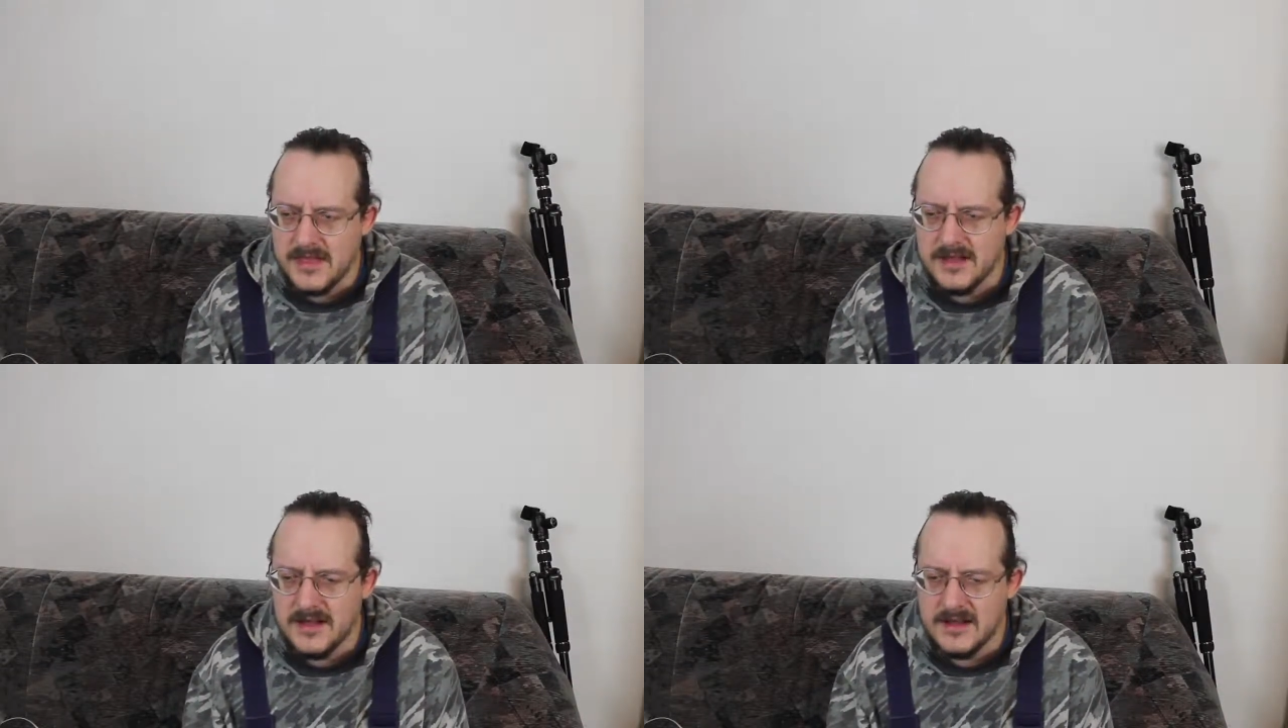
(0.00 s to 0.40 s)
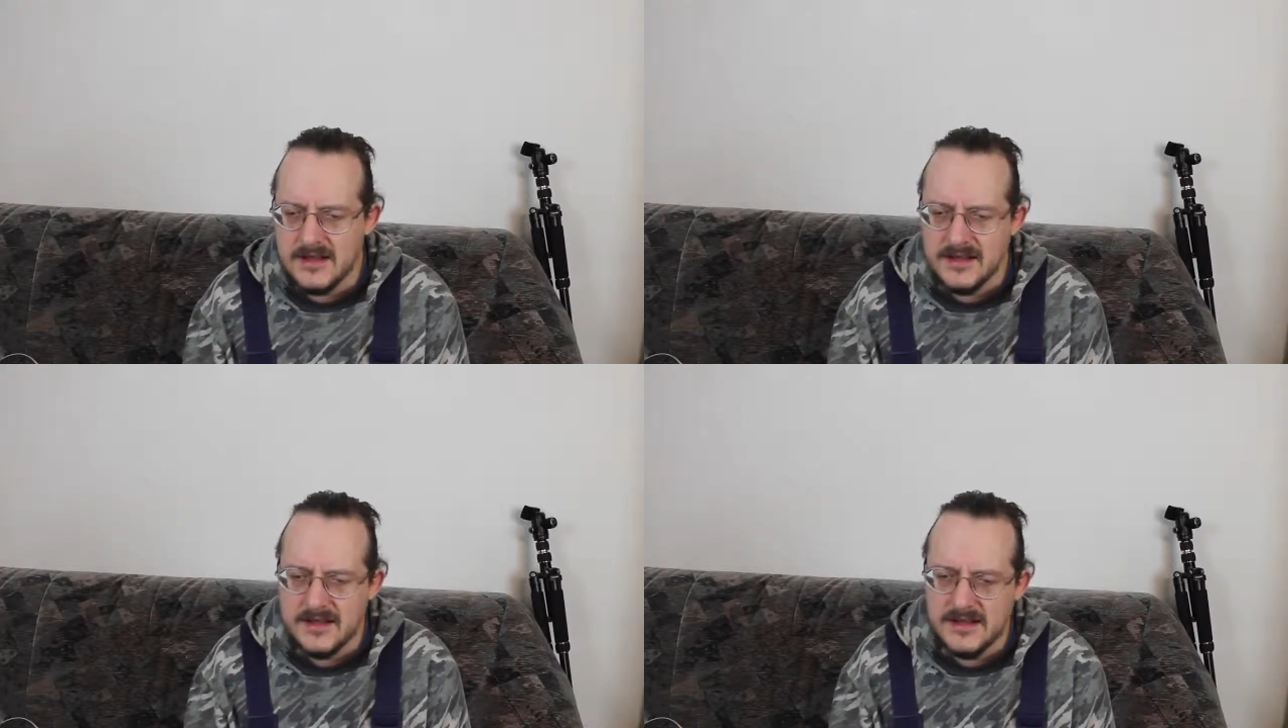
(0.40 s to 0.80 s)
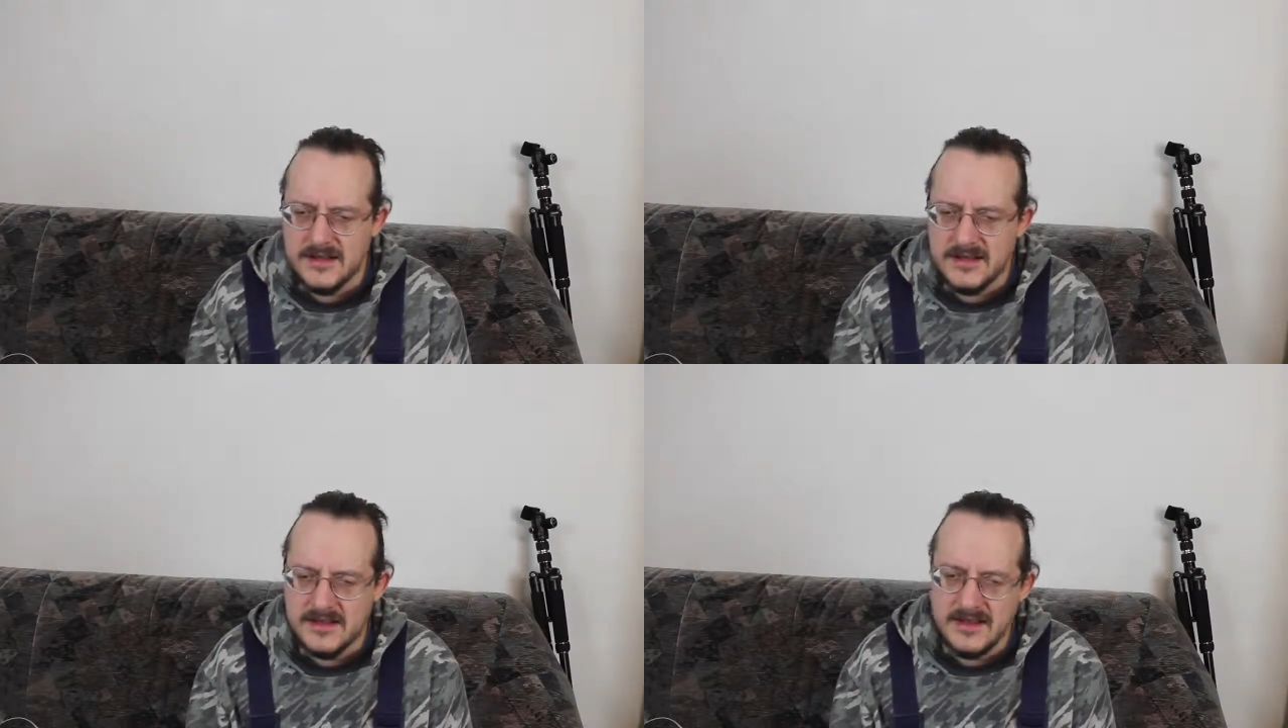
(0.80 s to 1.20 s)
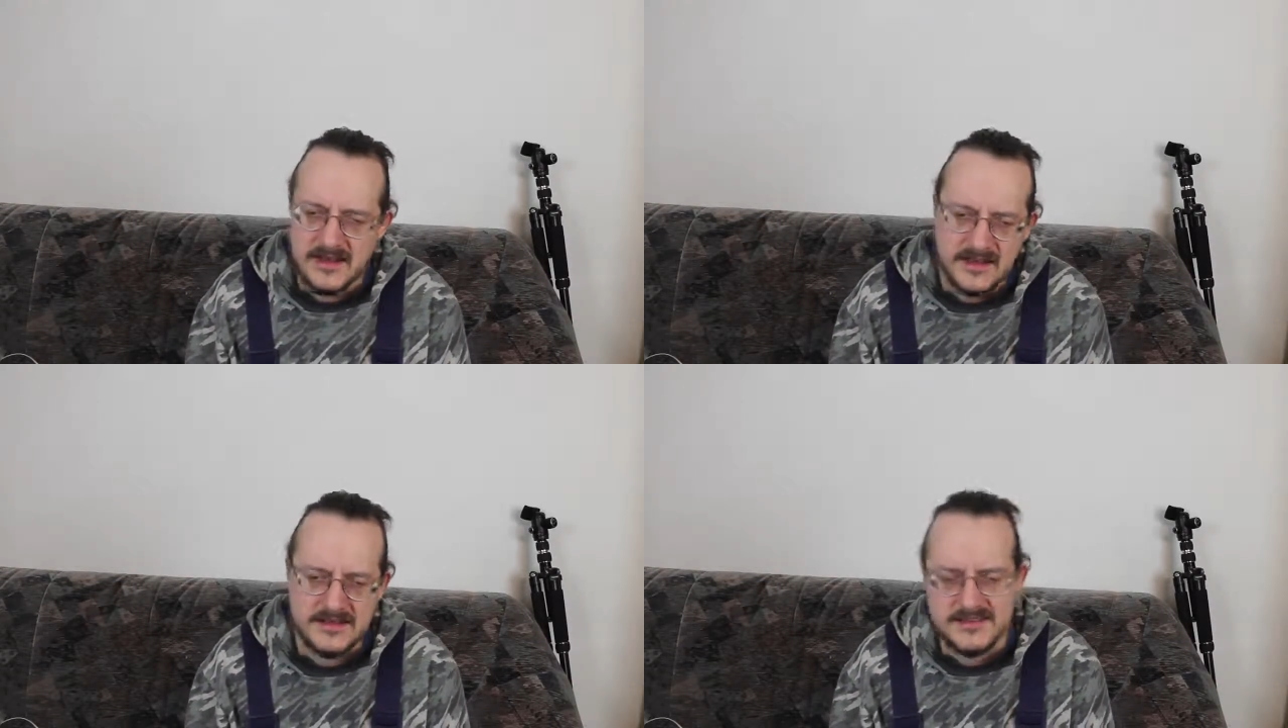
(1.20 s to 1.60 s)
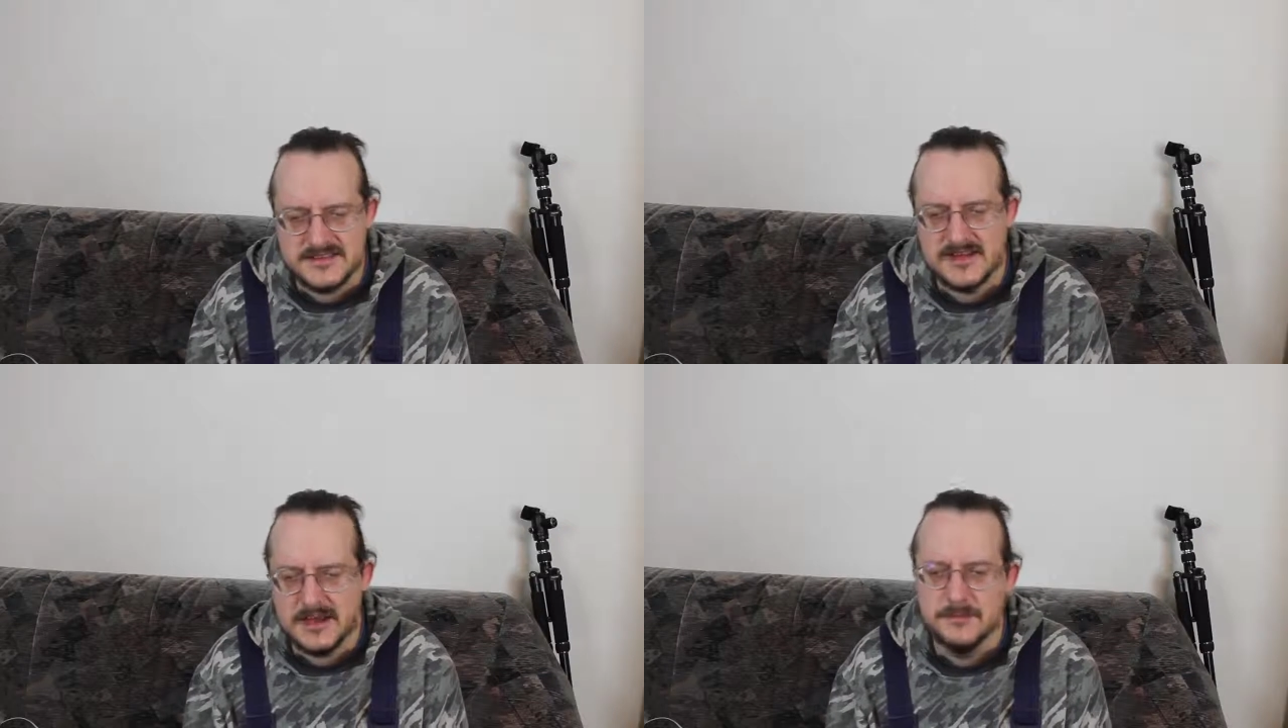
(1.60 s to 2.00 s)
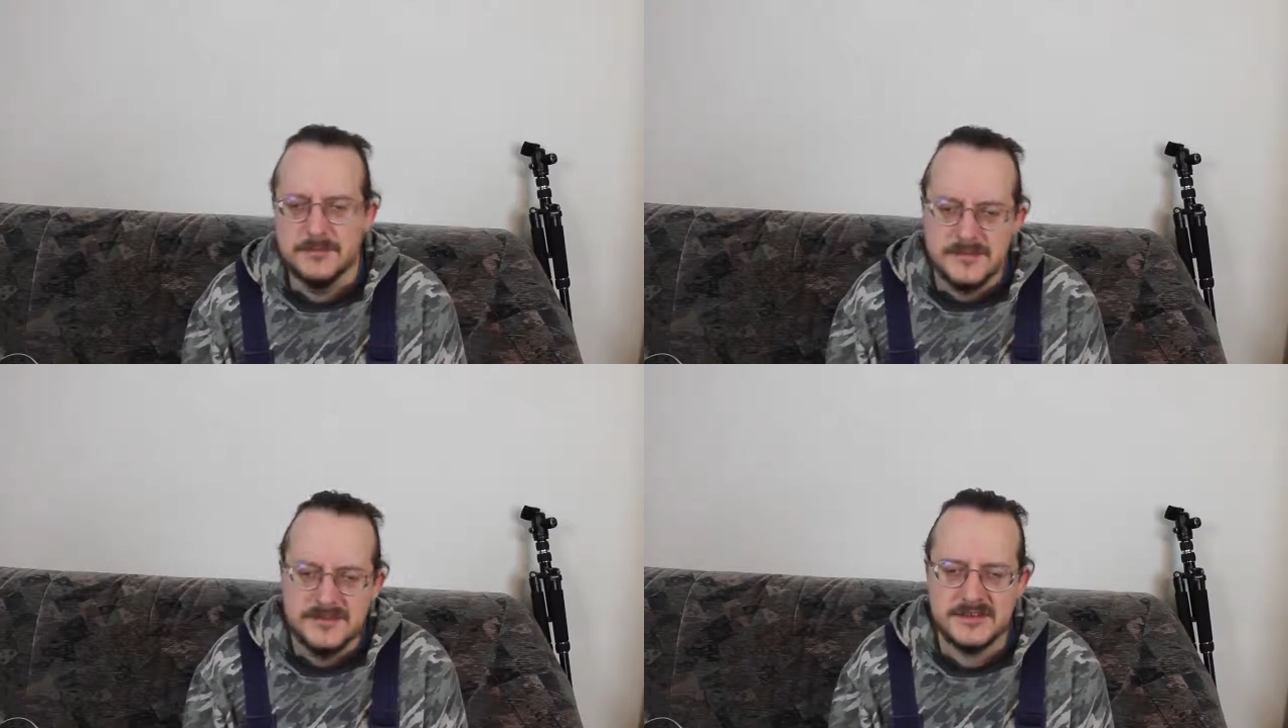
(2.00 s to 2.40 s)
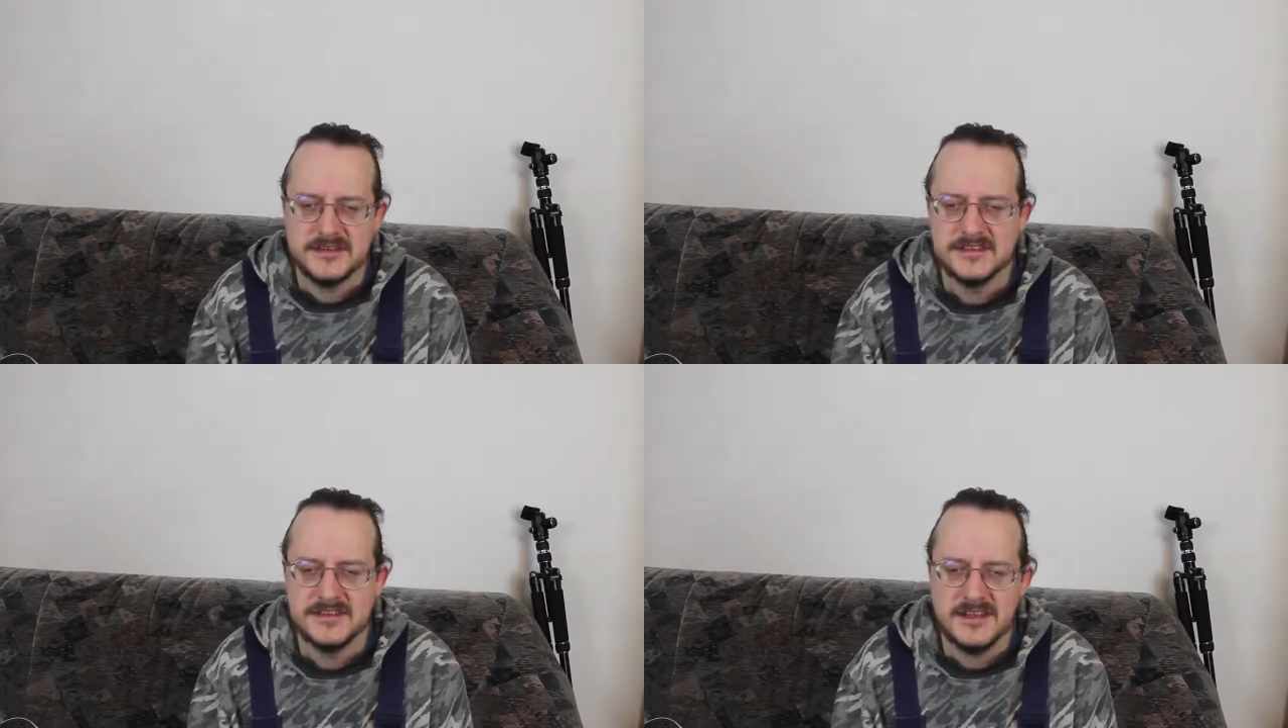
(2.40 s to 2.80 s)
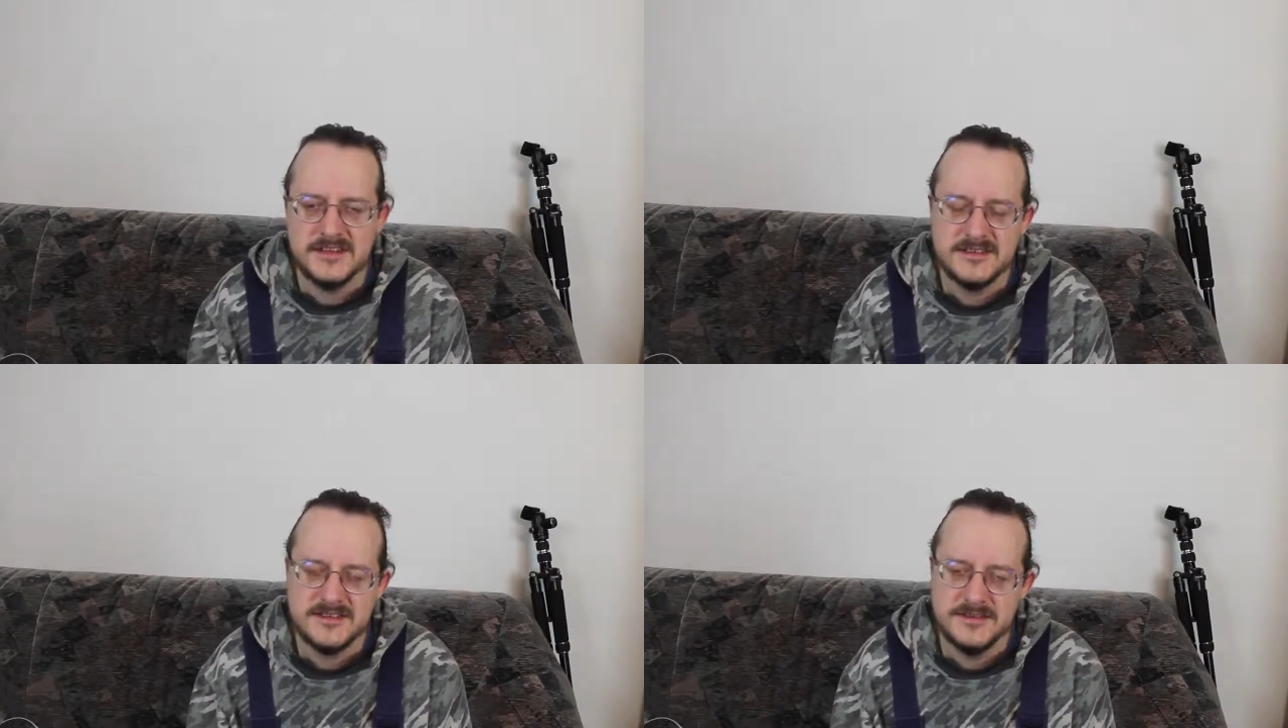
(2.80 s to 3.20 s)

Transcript: I had some success